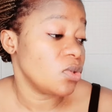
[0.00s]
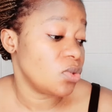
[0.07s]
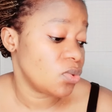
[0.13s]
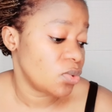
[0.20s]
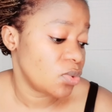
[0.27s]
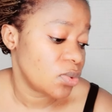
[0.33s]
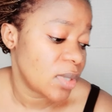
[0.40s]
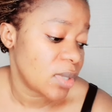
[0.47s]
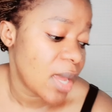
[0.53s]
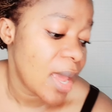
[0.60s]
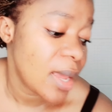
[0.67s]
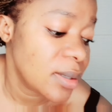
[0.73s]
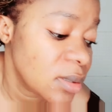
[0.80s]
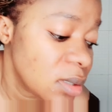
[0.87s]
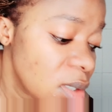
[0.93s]
do you
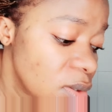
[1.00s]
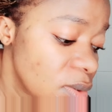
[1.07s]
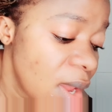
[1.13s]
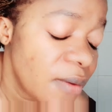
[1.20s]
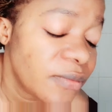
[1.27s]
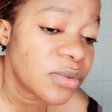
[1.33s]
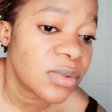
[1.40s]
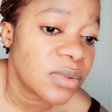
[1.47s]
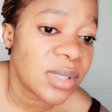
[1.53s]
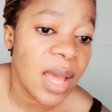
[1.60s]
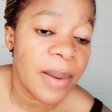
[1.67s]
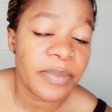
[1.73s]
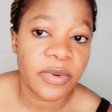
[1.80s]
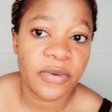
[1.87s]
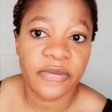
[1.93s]
guys you have to
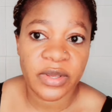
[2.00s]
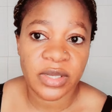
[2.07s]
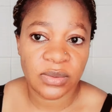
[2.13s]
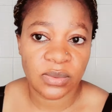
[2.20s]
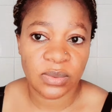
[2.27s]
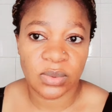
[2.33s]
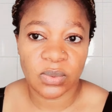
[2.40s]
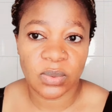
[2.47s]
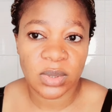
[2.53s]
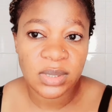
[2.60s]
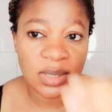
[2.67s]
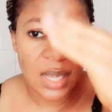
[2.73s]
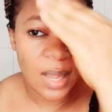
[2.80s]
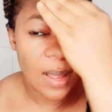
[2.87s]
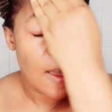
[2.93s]
dab your face with
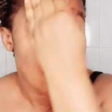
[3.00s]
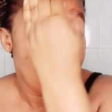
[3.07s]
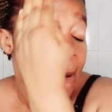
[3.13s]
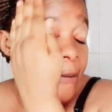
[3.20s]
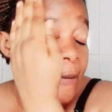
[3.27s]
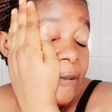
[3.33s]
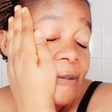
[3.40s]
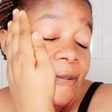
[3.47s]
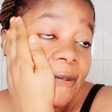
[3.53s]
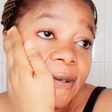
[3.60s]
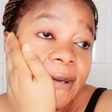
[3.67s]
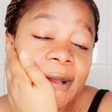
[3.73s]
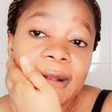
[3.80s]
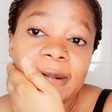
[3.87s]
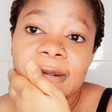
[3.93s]
water so
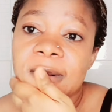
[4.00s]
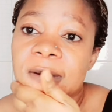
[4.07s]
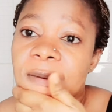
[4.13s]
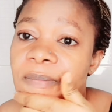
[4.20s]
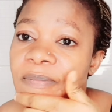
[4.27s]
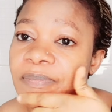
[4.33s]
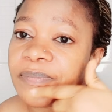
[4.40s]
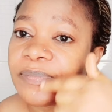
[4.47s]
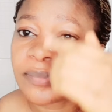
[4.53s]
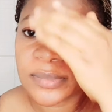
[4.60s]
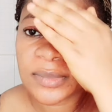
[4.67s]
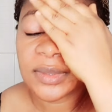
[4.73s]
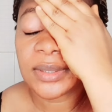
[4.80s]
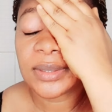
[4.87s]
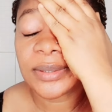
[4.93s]
that
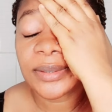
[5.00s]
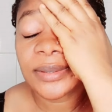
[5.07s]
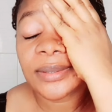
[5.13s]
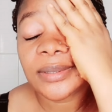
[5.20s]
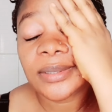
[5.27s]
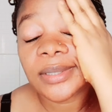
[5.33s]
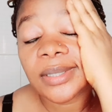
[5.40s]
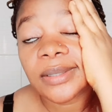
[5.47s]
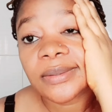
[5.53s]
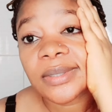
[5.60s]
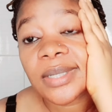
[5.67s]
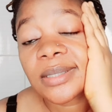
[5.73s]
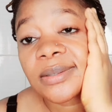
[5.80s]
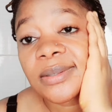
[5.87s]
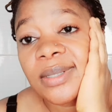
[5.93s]
the
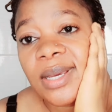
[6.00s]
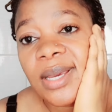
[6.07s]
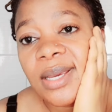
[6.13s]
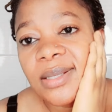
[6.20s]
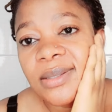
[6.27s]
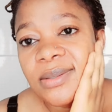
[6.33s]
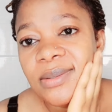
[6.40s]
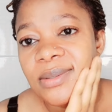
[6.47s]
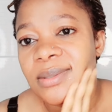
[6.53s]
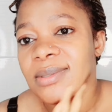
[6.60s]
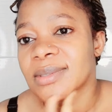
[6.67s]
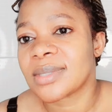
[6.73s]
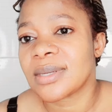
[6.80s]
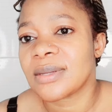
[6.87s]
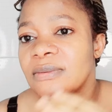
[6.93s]
ingredients could get into your
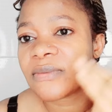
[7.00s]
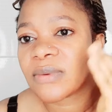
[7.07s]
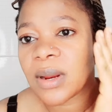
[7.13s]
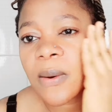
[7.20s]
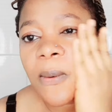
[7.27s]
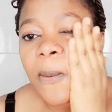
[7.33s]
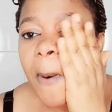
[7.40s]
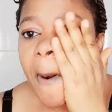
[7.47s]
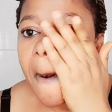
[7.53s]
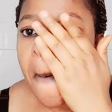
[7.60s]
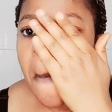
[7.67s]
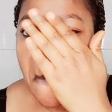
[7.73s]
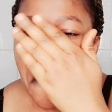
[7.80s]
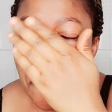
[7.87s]
skin very well